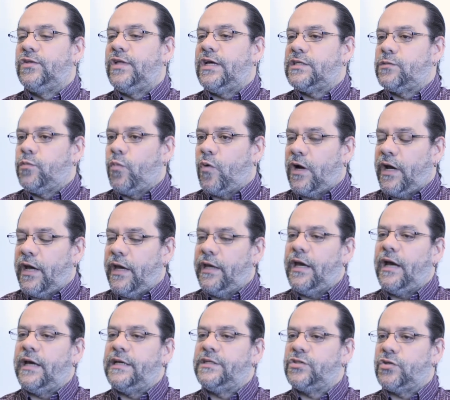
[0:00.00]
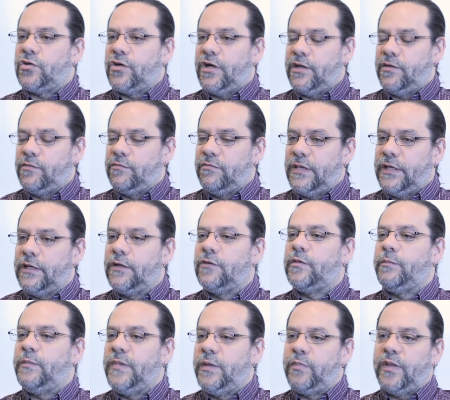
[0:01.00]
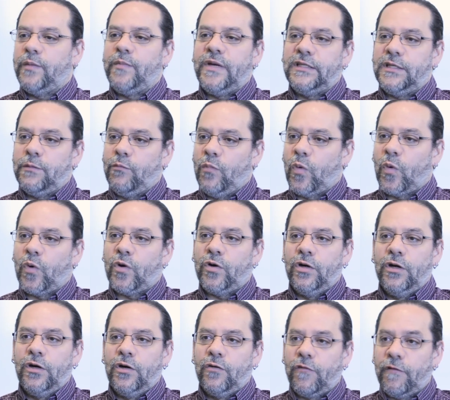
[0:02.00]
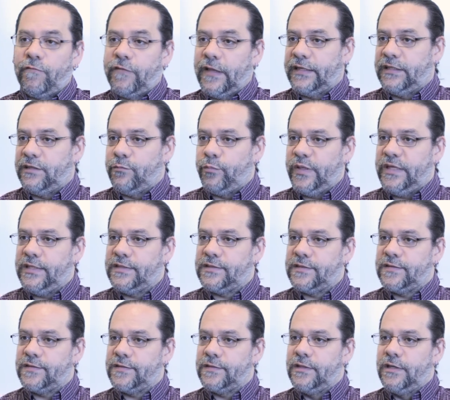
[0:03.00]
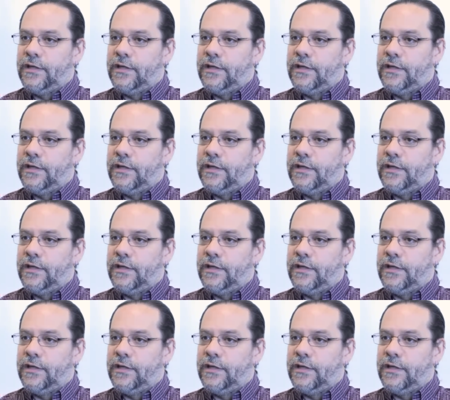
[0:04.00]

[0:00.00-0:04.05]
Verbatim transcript: that's why I started imp implementing more reflective pieces.